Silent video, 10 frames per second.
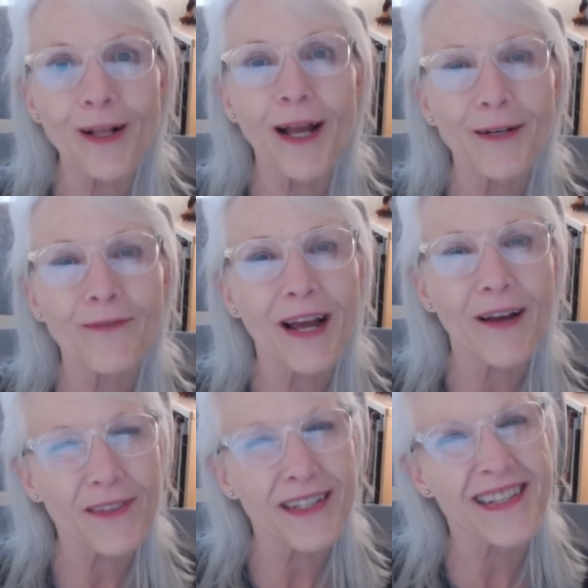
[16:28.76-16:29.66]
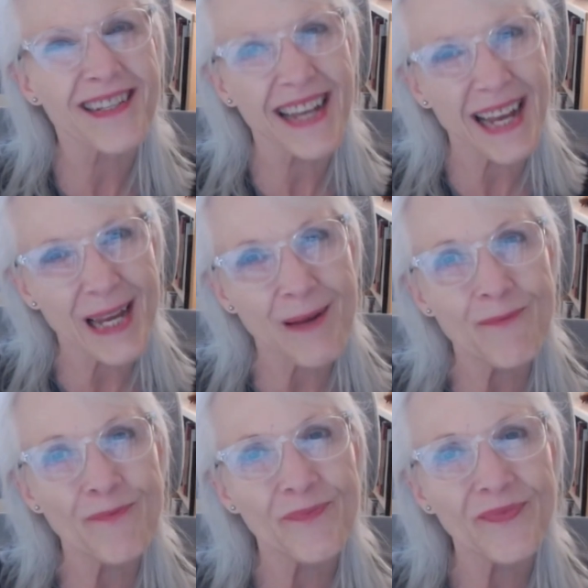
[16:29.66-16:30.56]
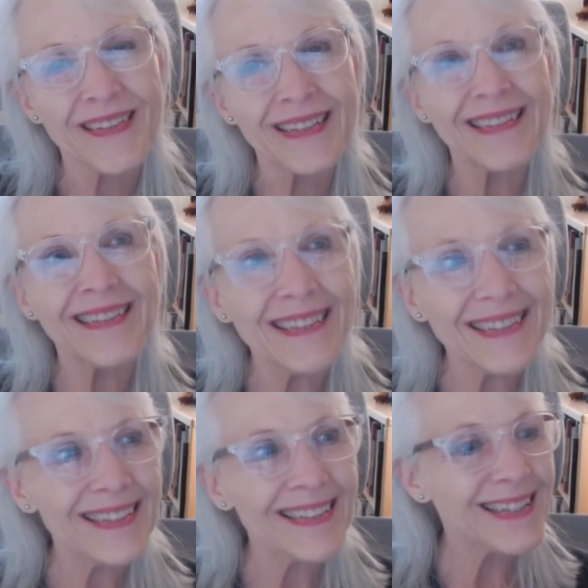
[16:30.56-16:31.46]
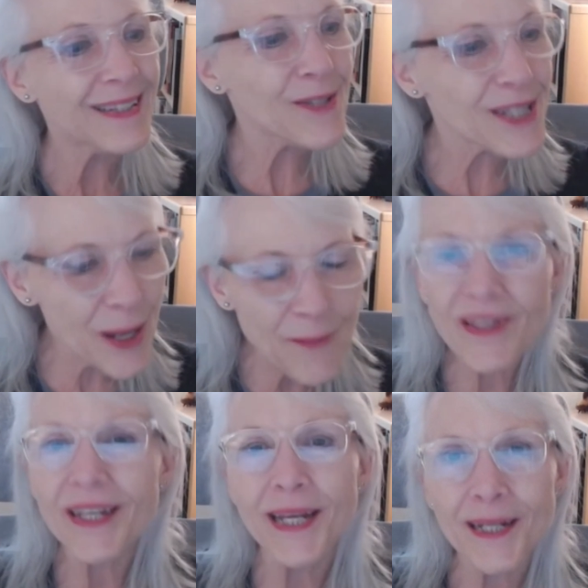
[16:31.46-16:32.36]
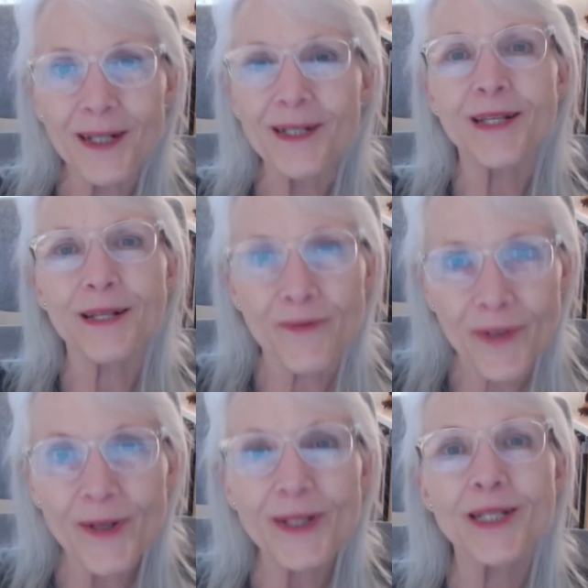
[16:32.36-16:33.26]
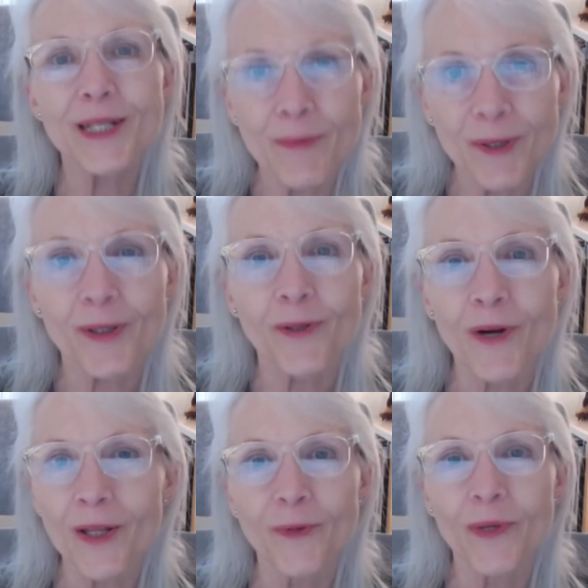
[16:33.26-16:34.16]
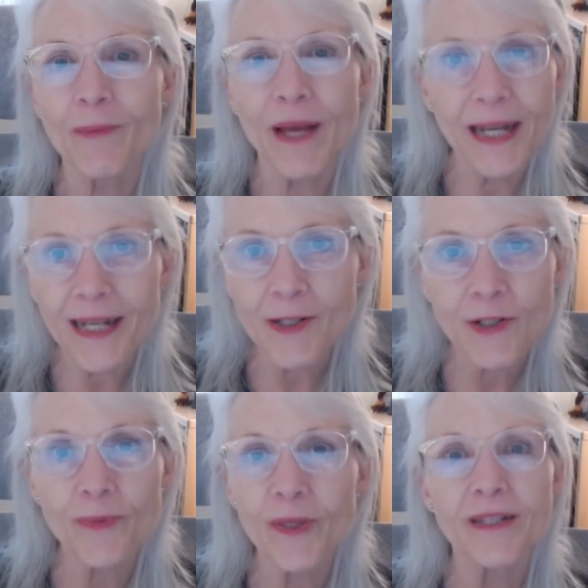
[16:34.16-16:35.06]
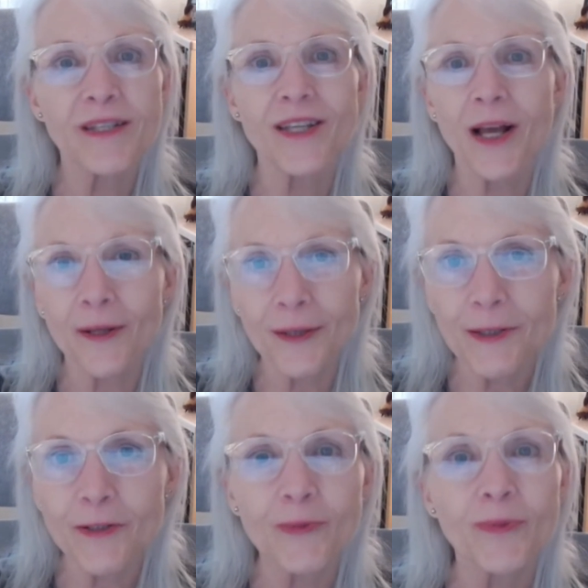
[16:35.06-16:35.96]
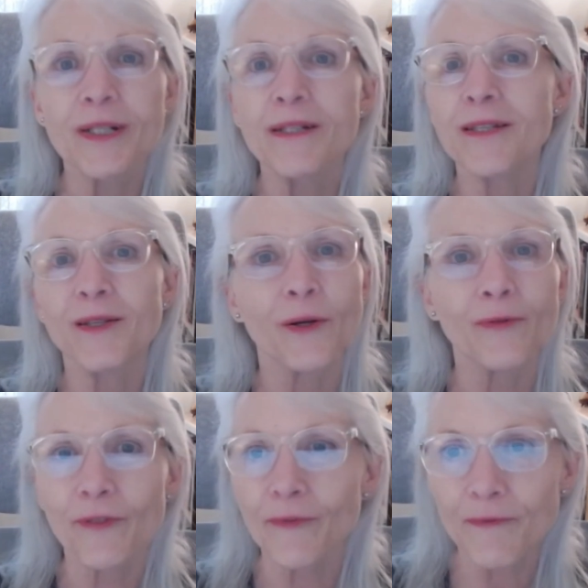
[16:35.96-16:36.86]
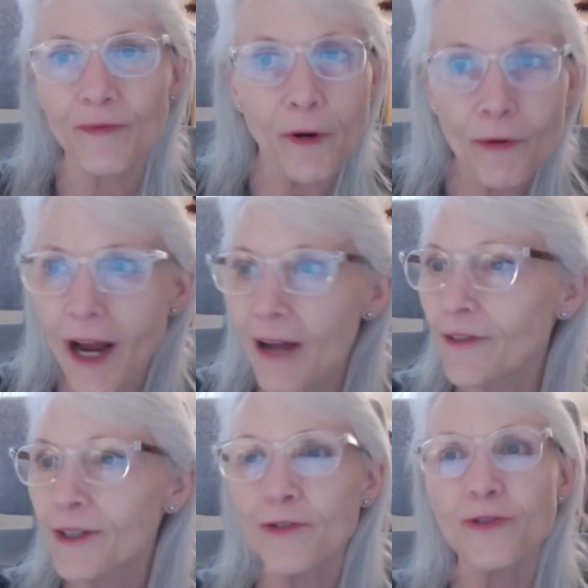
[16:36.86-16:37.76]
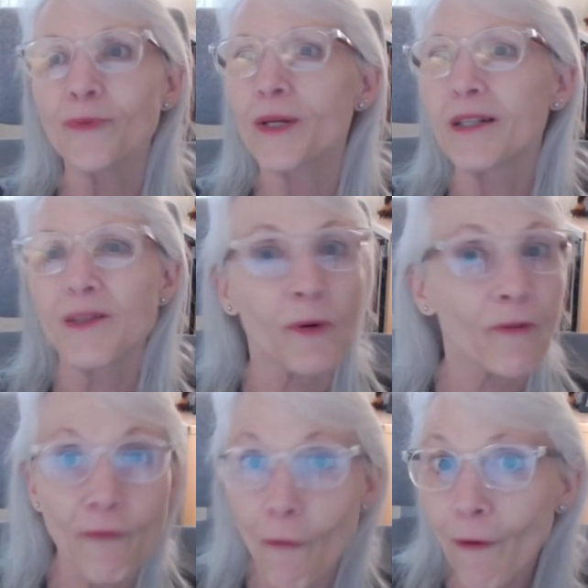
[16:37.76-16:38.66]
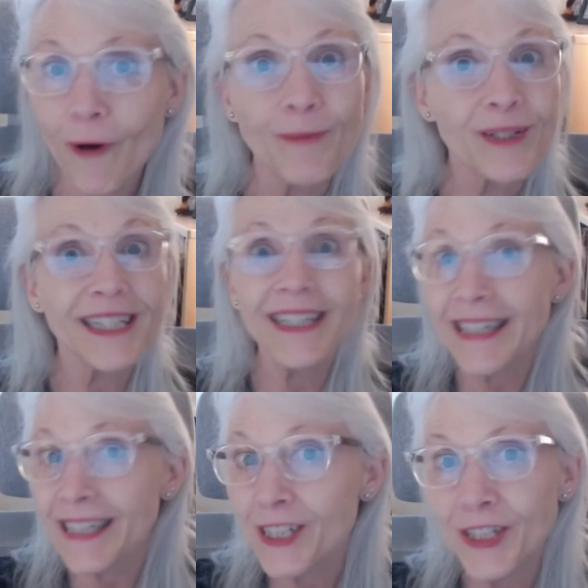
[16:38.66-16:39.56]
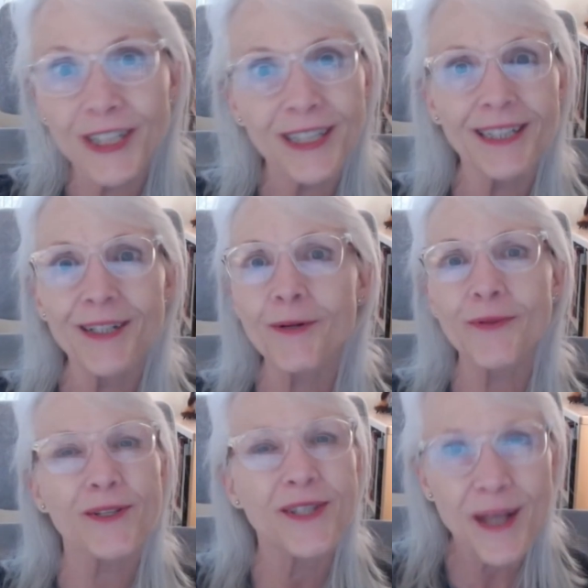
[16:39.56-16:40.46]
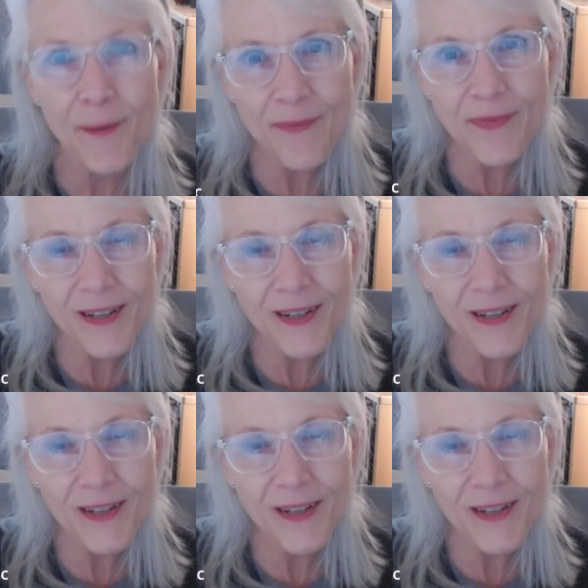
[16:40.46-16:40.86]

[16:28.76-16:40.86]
kind of have the same. There's something in us that's very similar, whether we make instruments, sell instruments, photograph instruments, perform, teach. There's some